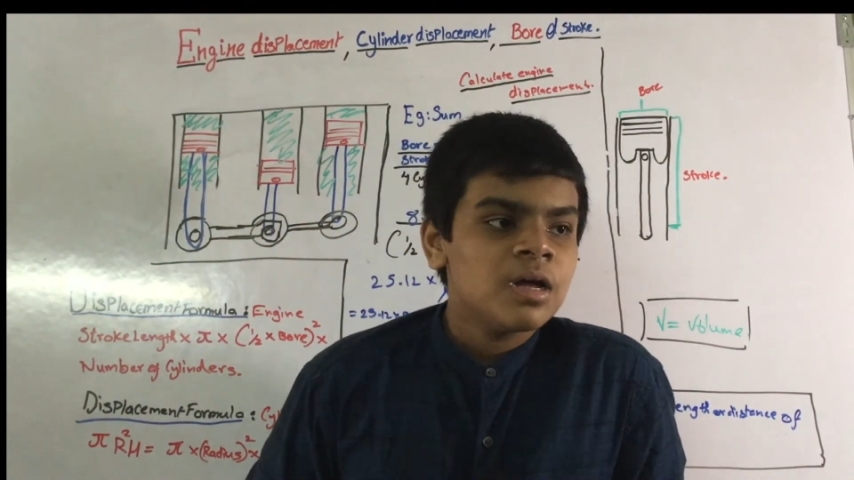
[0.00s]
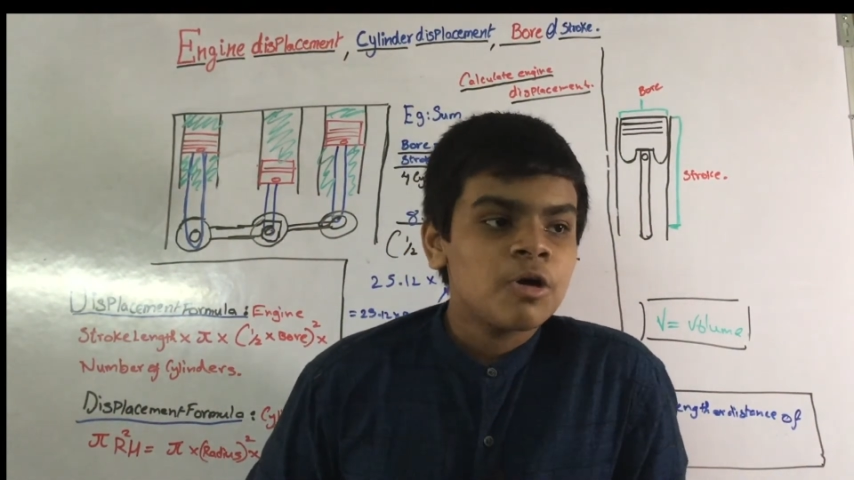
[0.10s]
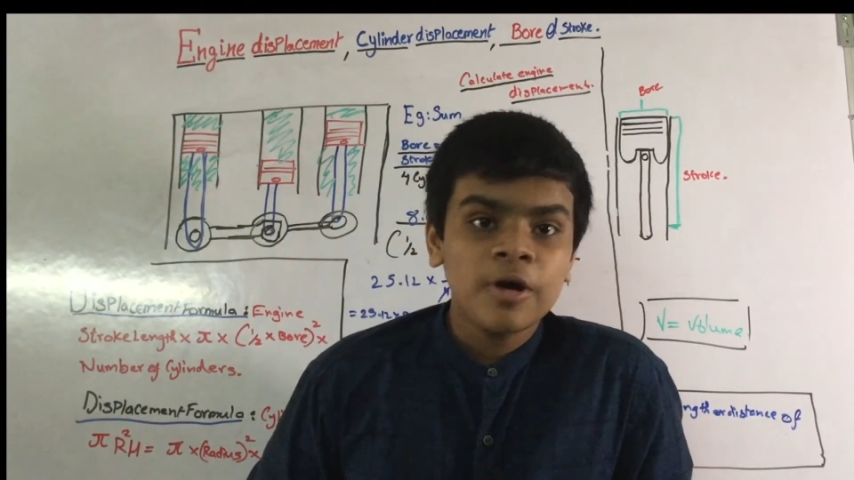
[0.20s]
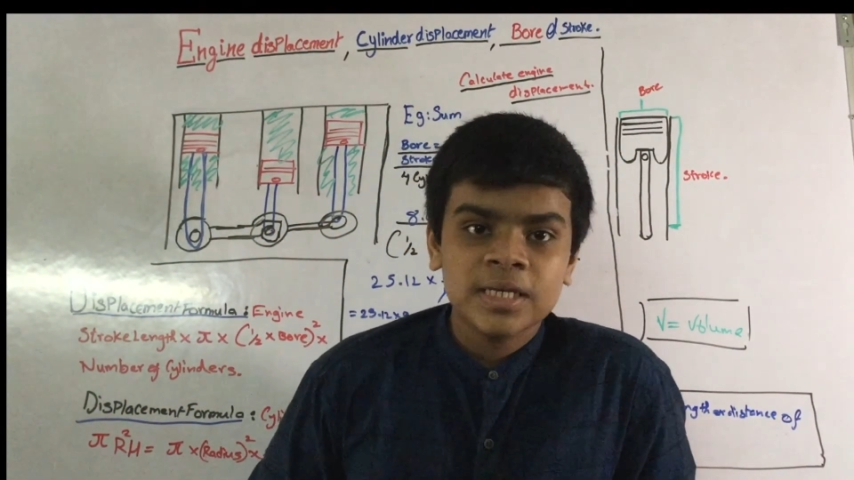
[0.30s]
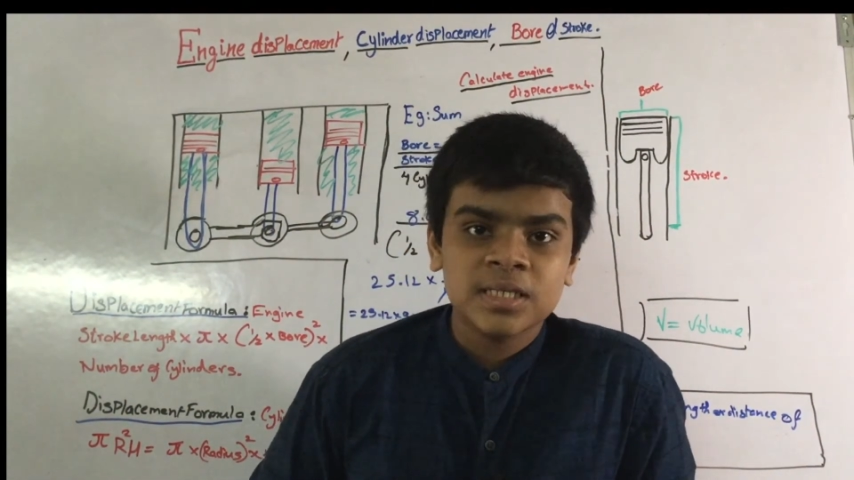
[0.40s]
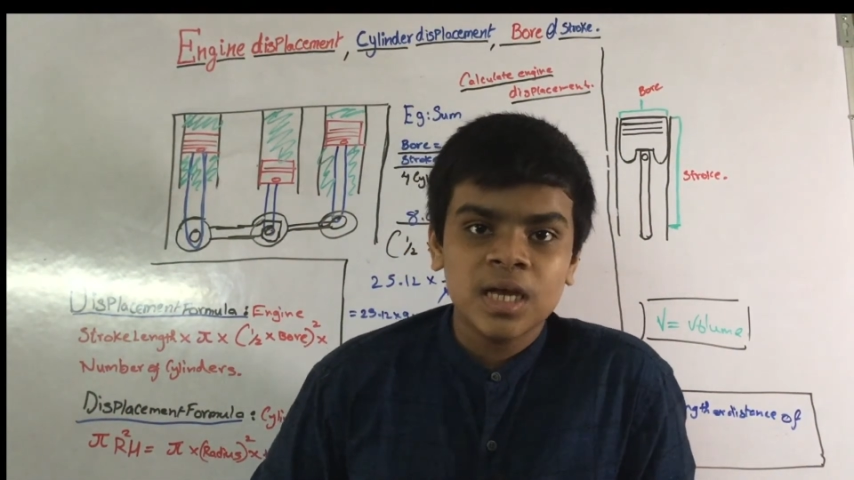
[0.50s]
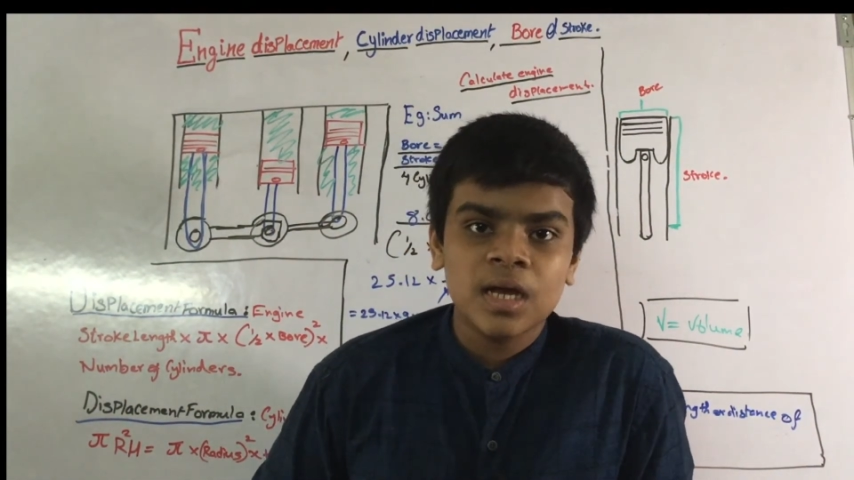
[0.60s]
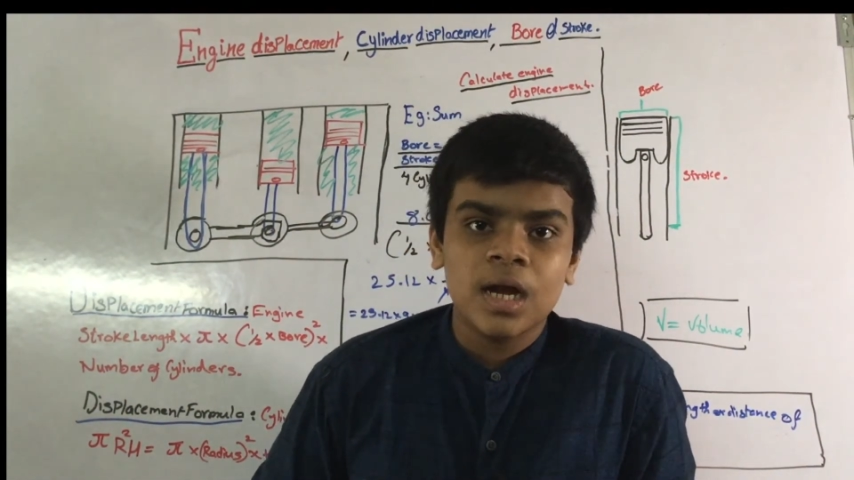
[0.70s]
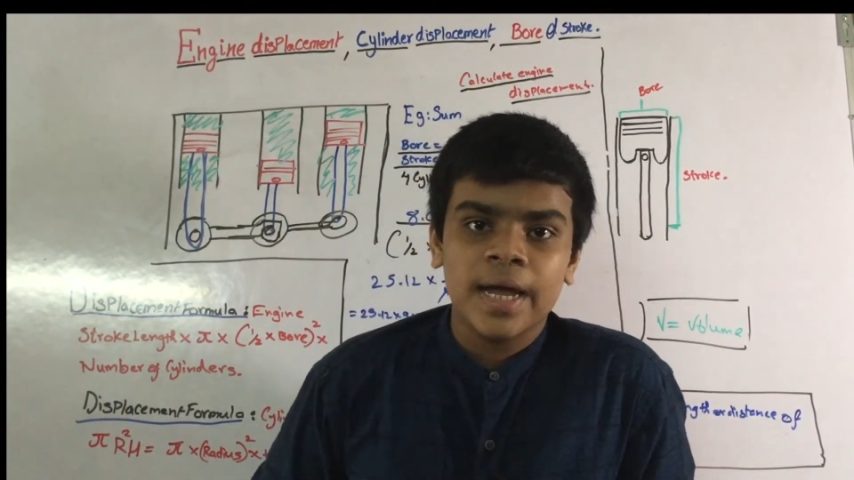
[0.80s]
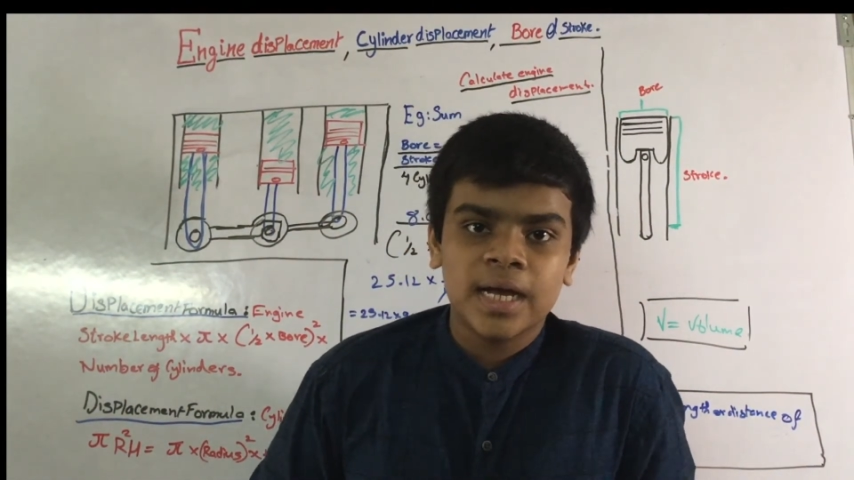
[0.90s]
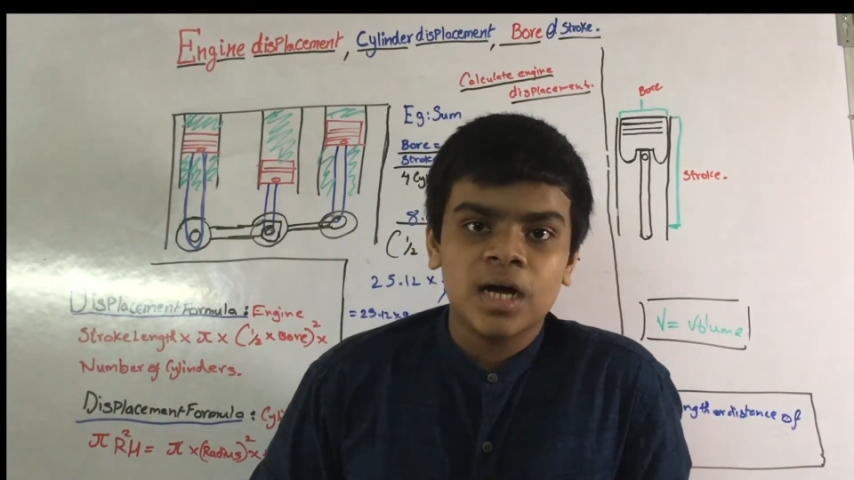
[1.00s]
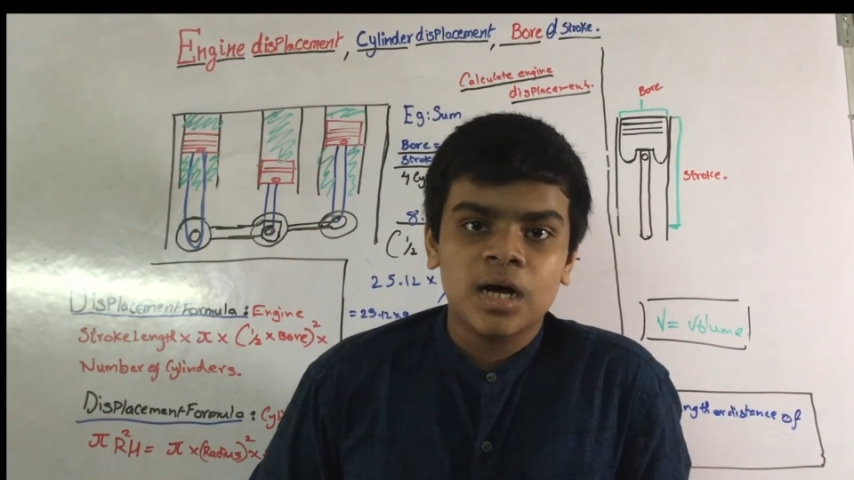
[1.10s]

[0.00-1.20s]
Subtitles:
Koenigsegg, like